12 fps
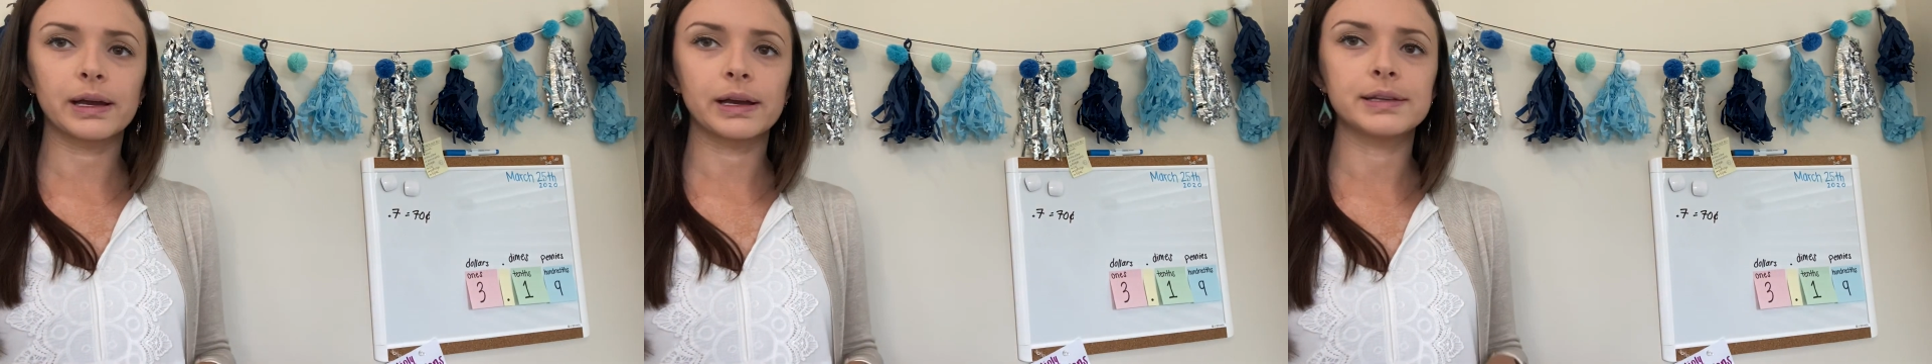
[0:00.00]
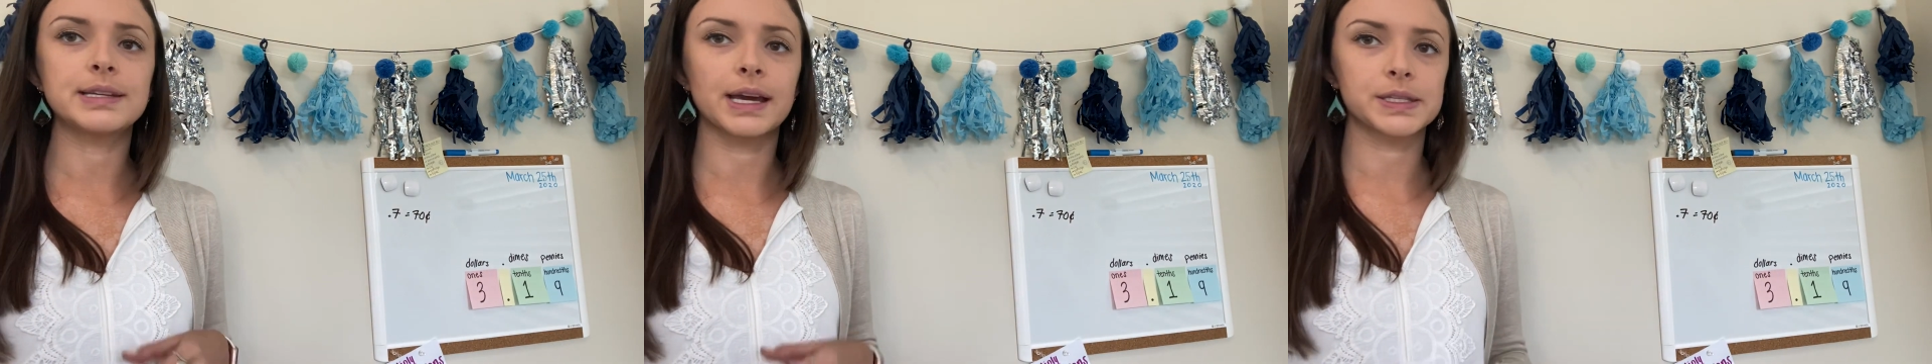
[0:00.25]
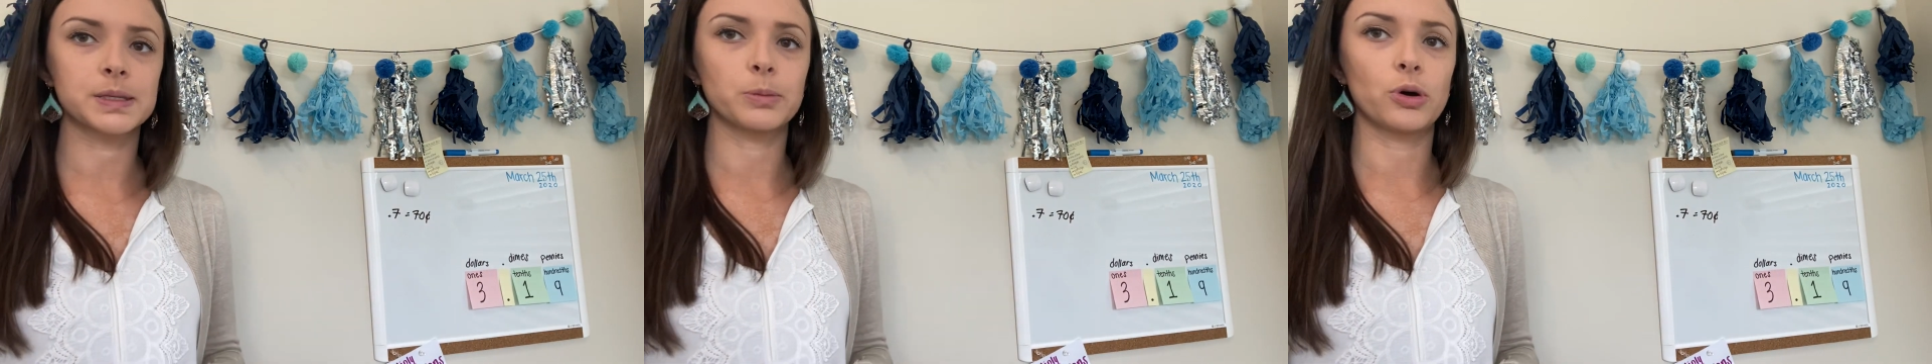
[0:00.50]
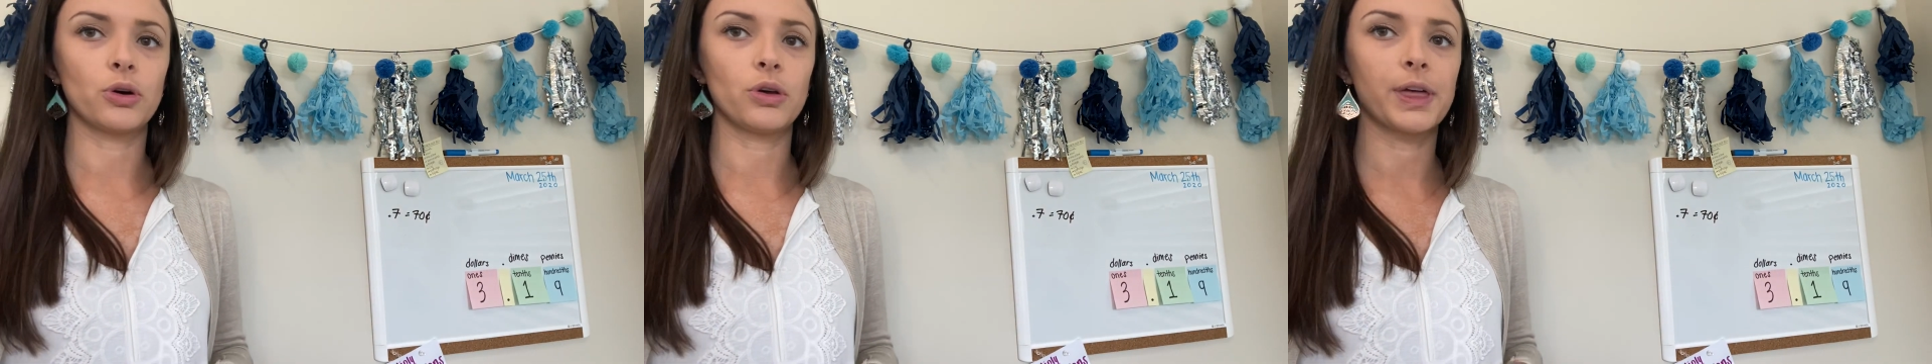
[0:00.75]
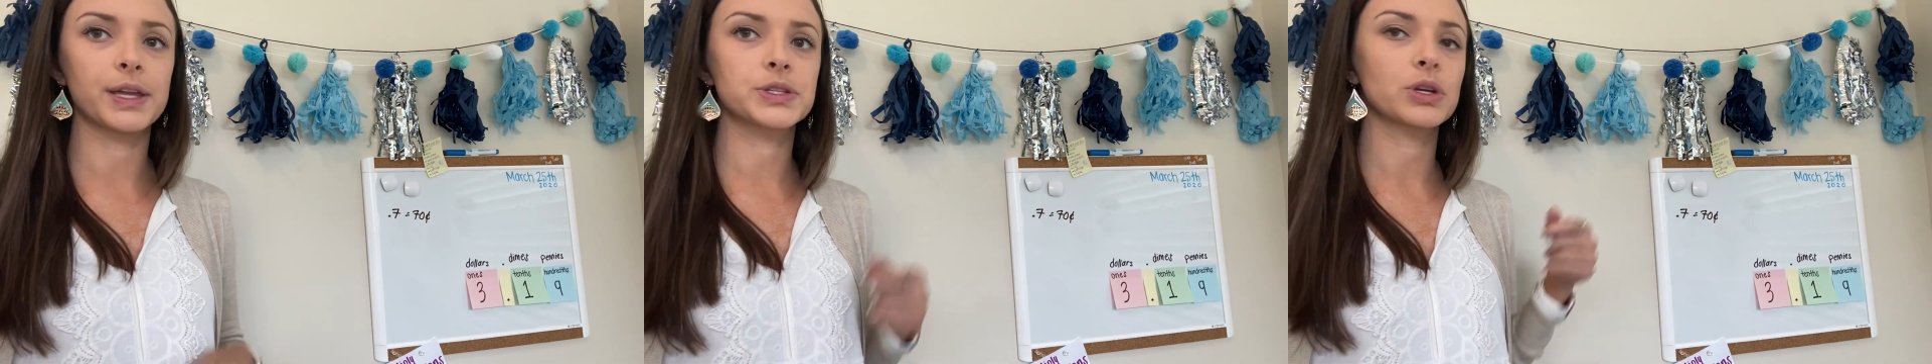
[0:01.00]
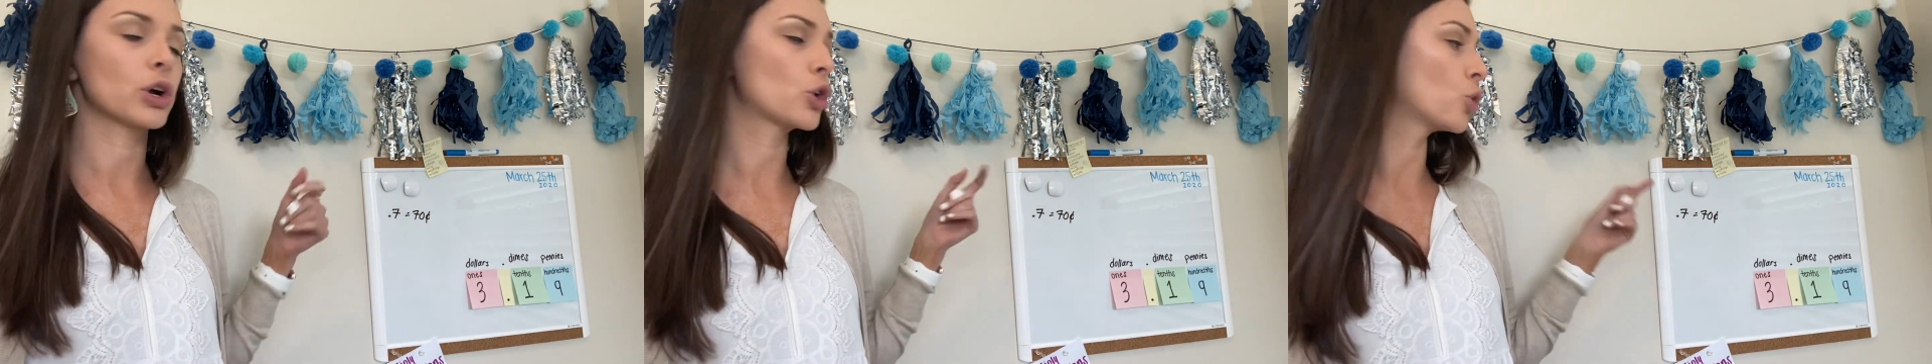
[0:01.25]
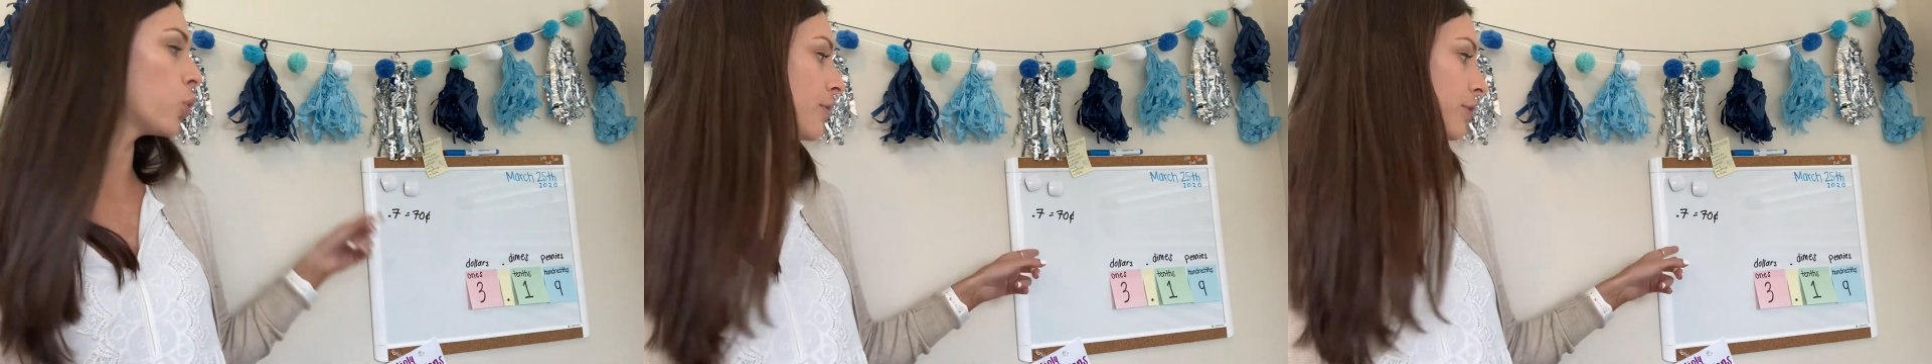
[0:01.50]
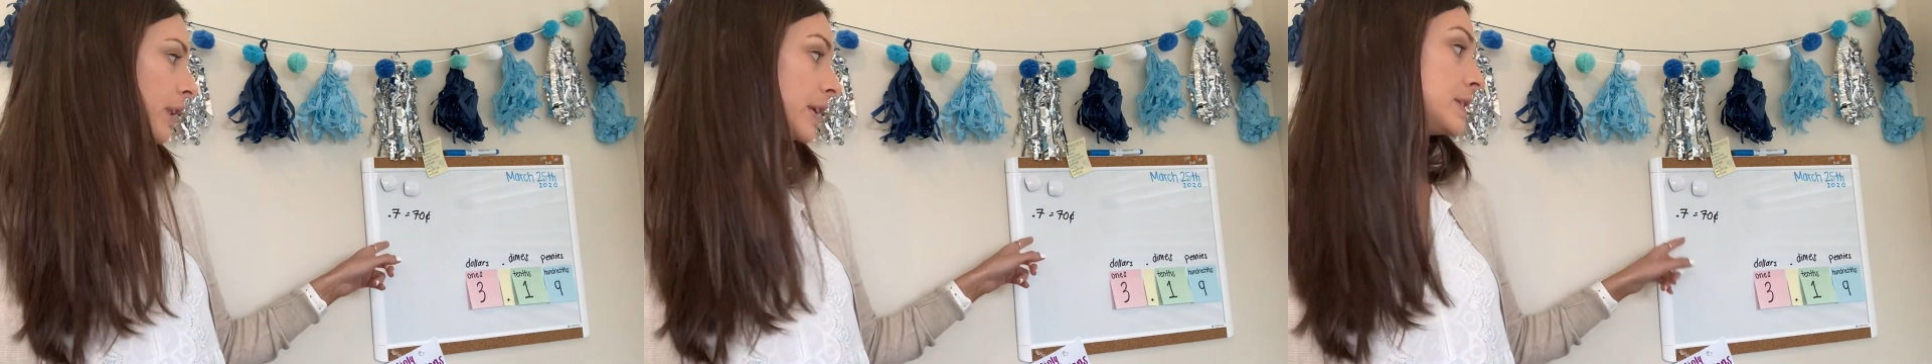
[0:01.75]
a decimal that's
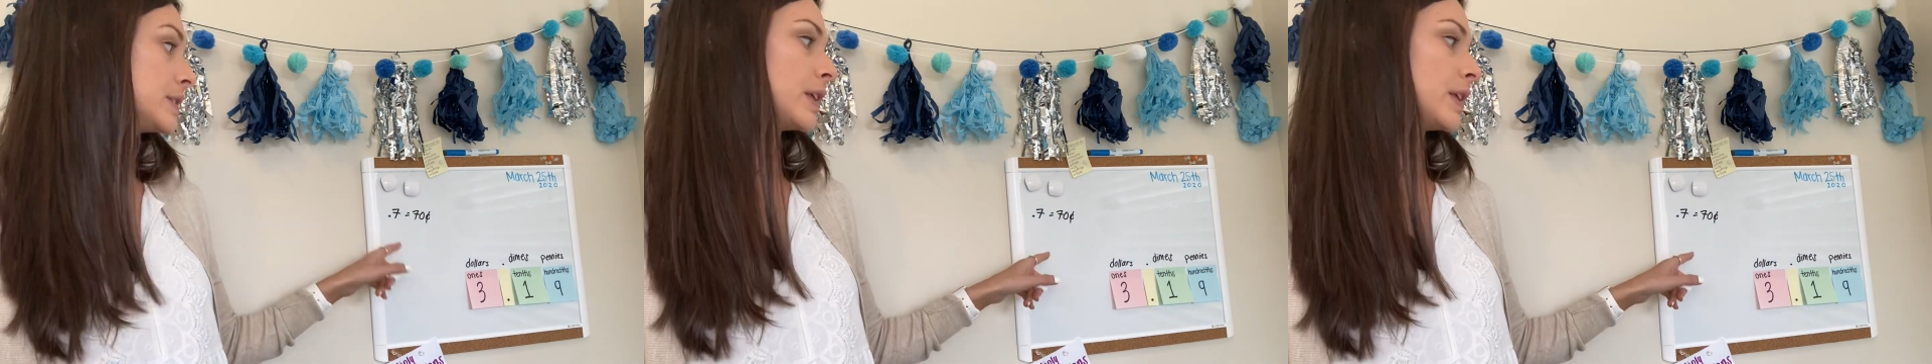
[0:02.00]
equivalent